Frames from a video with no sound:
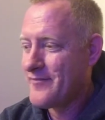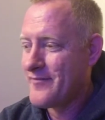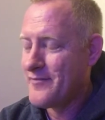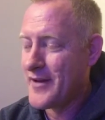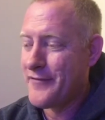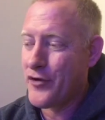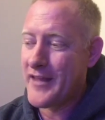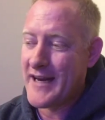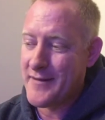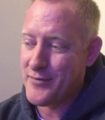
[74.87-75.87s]
Before
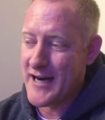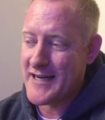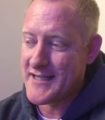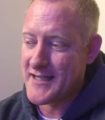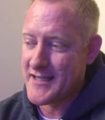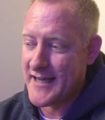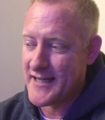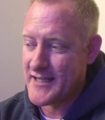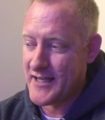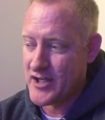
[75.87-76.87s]
that, he practiced
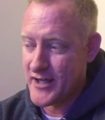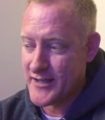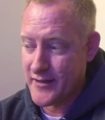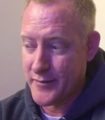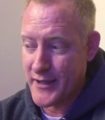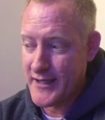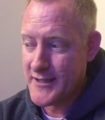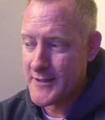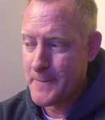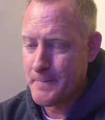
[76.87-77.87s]
as the Justice of the
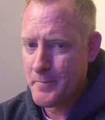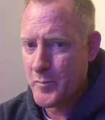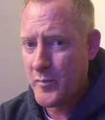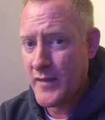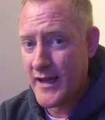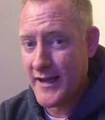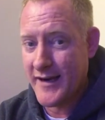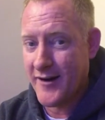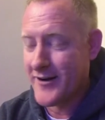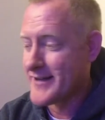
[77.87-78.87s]
Peace in
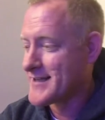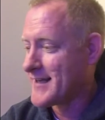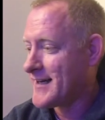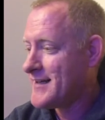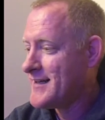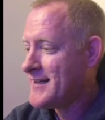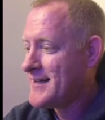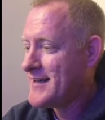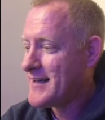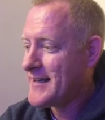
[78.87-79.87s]
Arkansas.
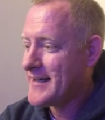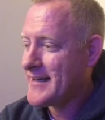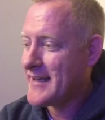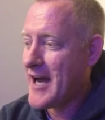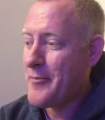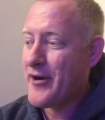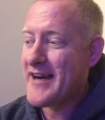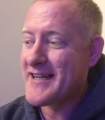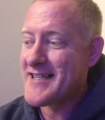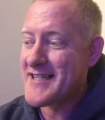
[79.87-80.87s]
He operated
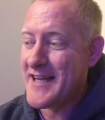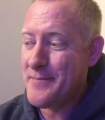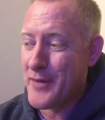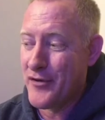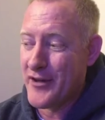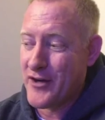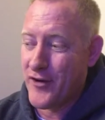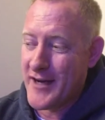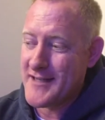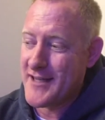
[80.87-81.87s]
a steamboat that
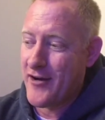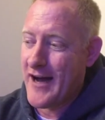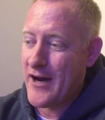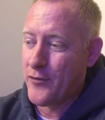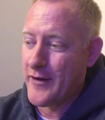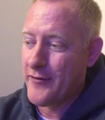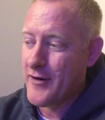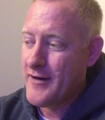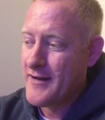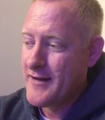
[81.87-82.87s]
crossed the Ohio
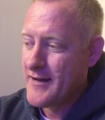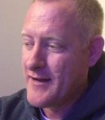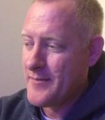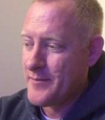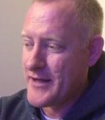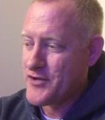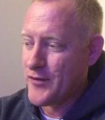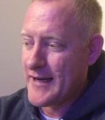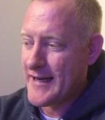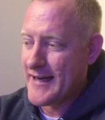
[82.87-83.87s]
River
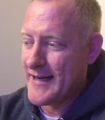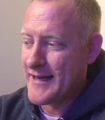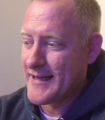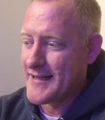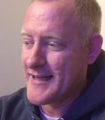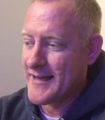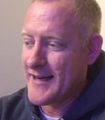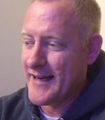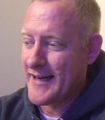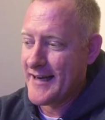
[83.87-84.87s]
between
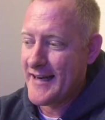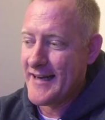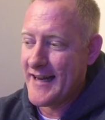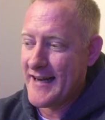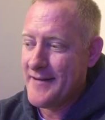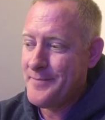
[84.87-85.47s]
Kentucky and Indiana,